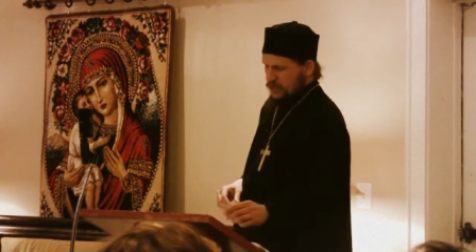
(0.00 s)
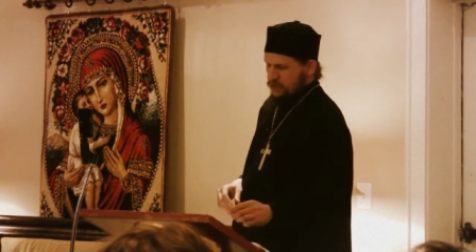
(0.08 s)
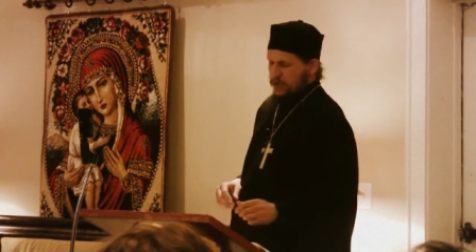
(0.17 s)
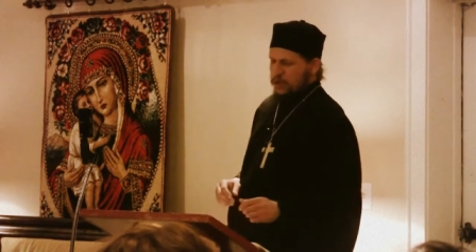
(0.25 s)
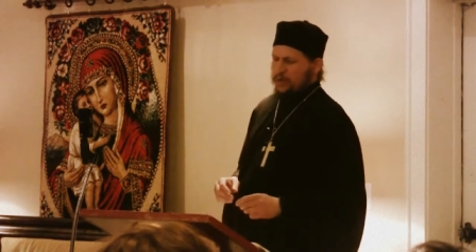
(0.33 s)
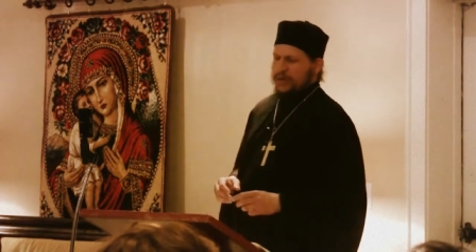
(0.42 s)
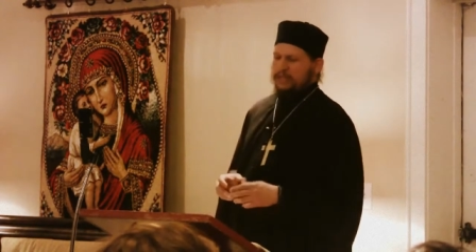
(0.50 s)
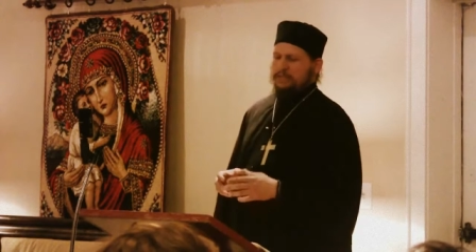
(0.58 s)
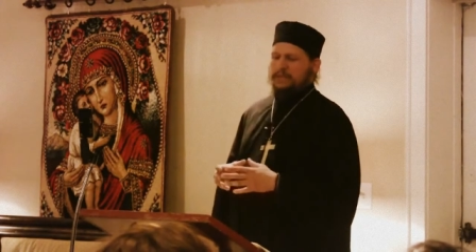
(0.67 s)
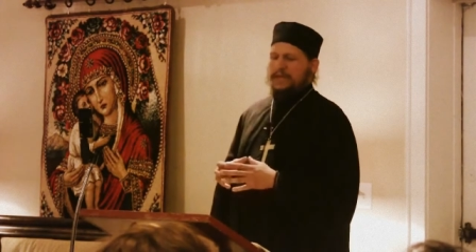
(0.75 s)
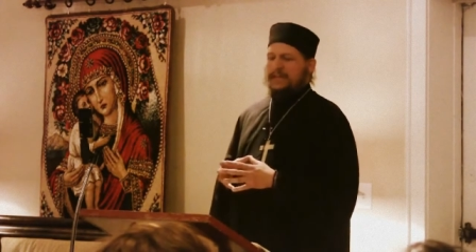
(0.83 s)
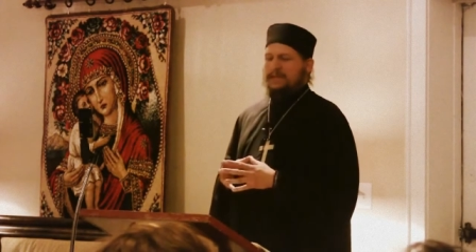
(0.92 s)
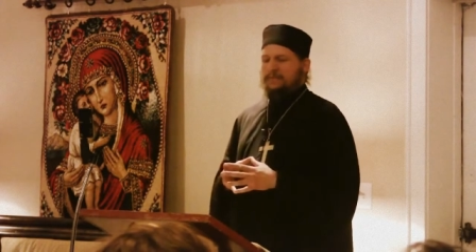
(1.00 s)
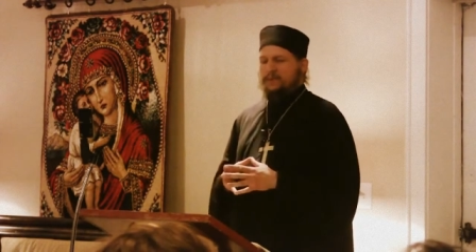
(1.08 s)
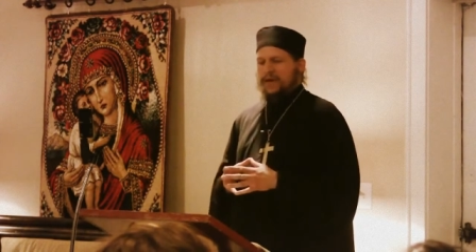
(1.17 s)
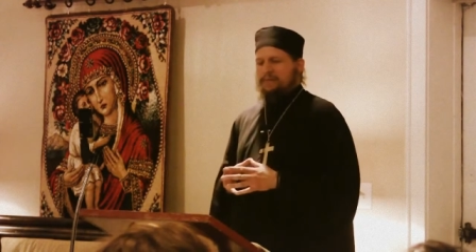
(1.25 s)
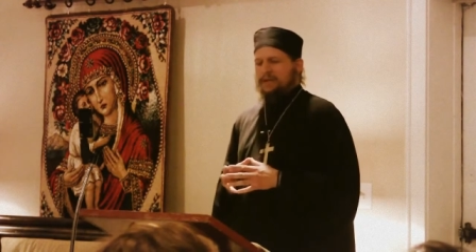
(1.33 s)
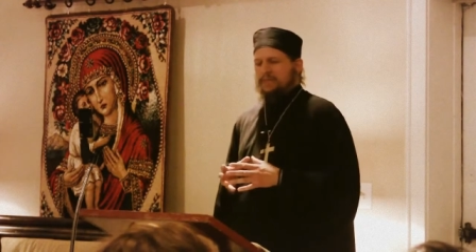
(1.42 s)
So I went and began to
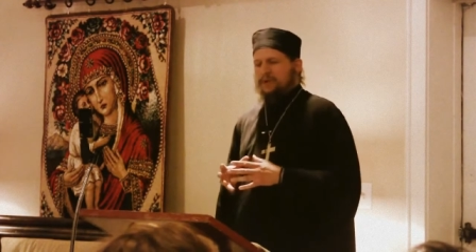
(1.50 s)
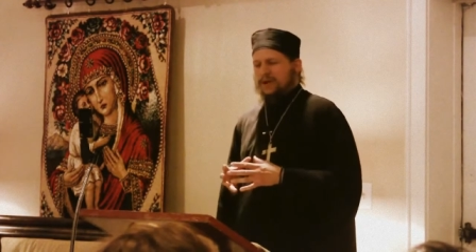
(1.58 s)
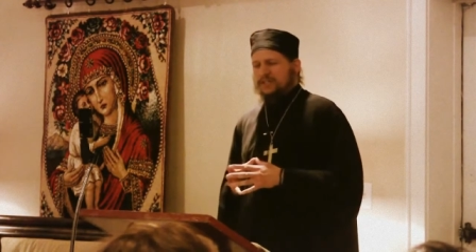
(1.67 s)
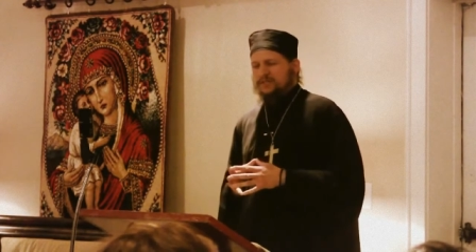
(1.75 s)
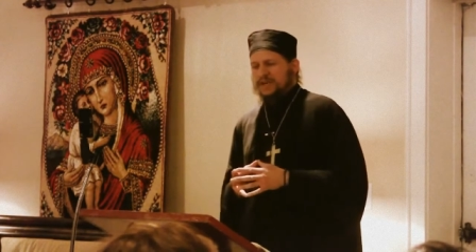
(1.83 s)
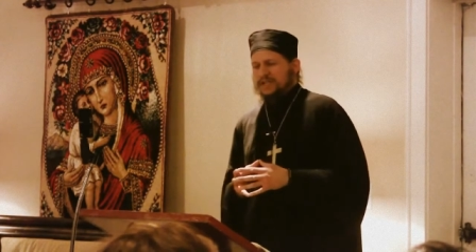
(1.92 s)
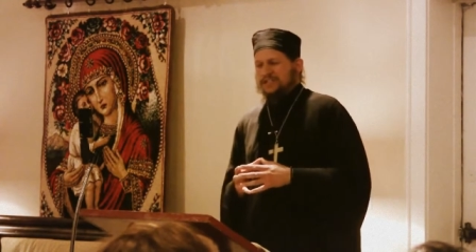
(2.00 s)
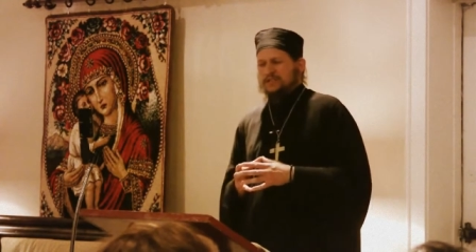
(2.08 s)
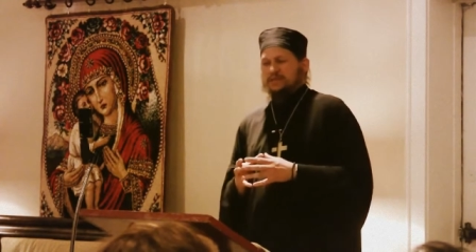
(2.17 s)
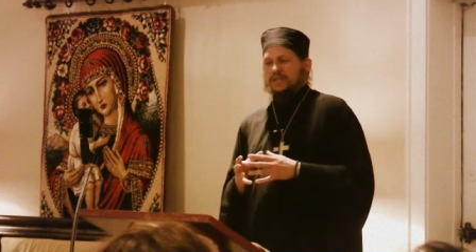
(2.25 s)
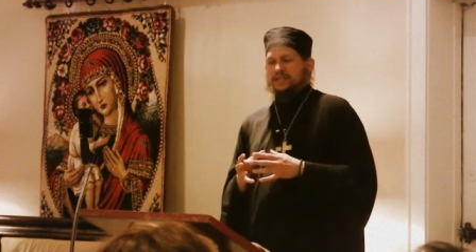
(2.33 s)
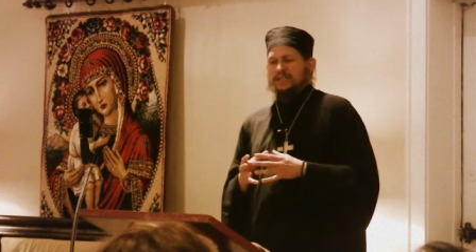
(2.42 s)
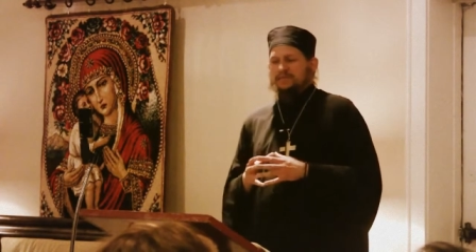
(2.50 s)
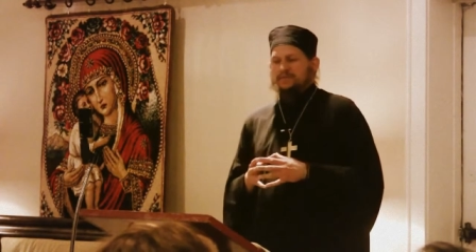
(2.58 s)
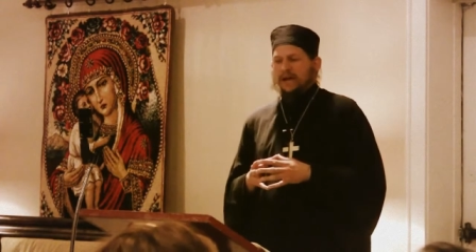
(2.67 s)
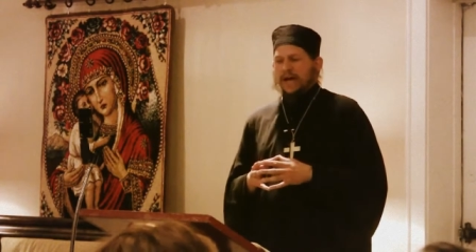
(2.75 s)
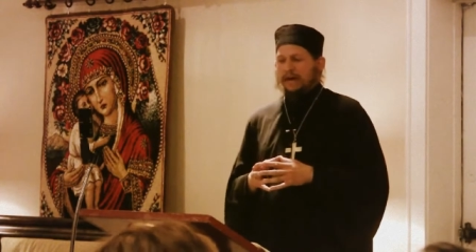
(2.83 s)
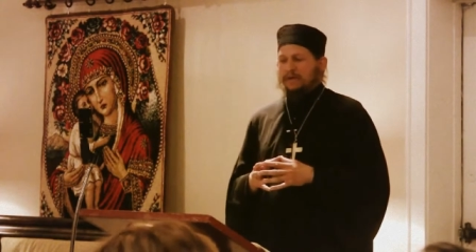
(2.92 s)
pray, make prostrations, which I did
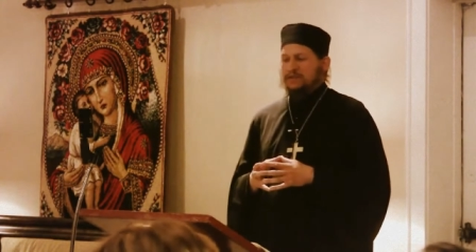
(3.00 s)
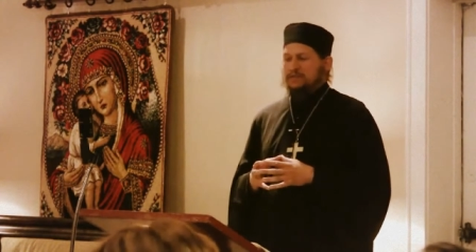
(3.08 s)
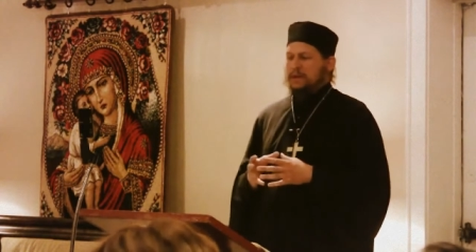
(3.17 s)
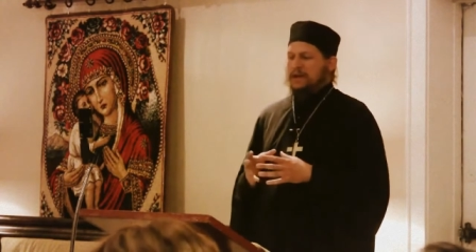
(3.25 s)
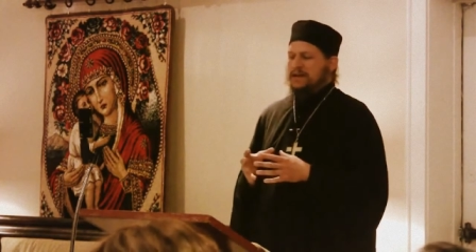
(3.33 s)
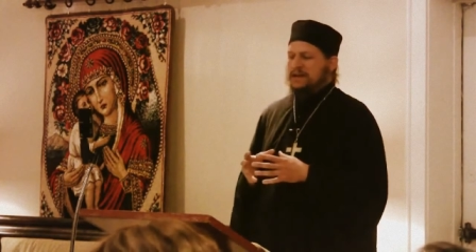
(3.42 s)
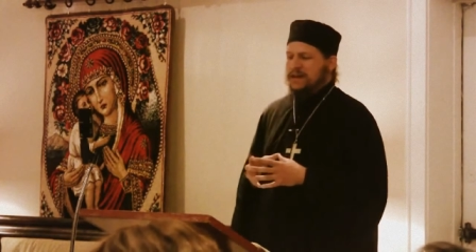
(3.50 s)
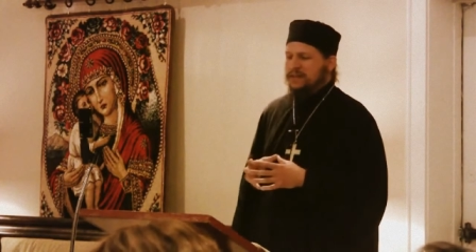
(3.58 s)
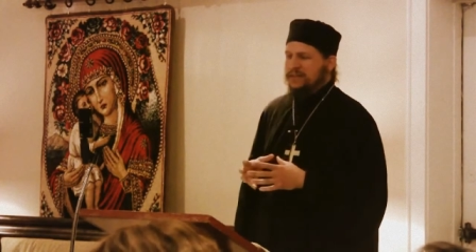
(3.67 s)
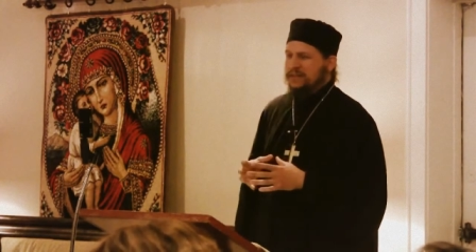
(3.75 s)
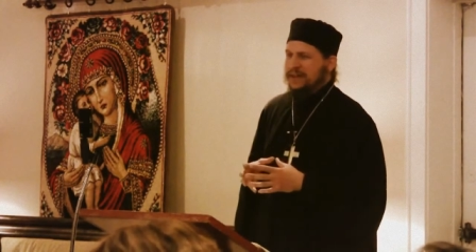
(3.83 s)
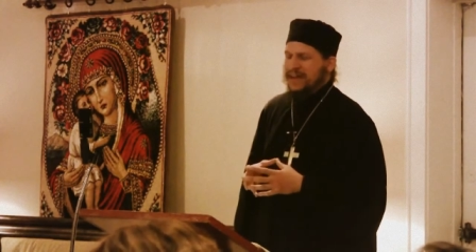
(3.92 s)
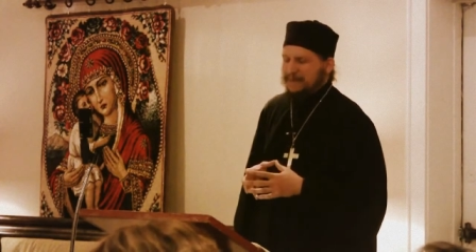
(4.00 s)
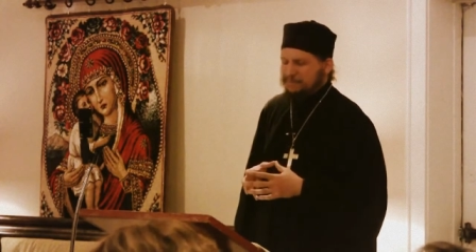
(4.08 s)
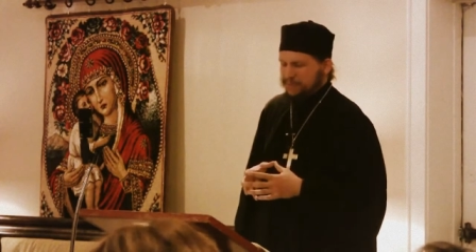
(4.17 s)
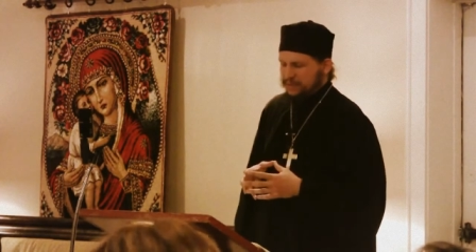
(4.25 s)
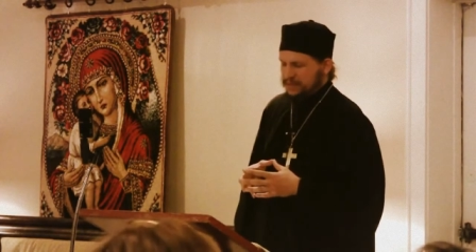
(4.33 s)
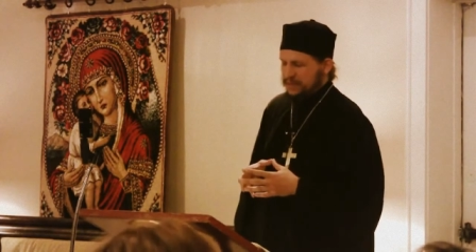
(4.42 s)
for hours, but nothing
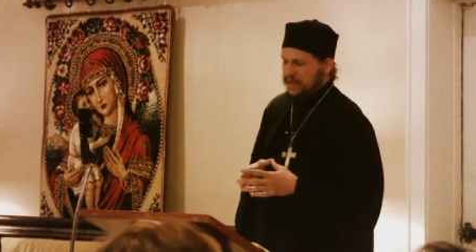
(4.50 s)
happened.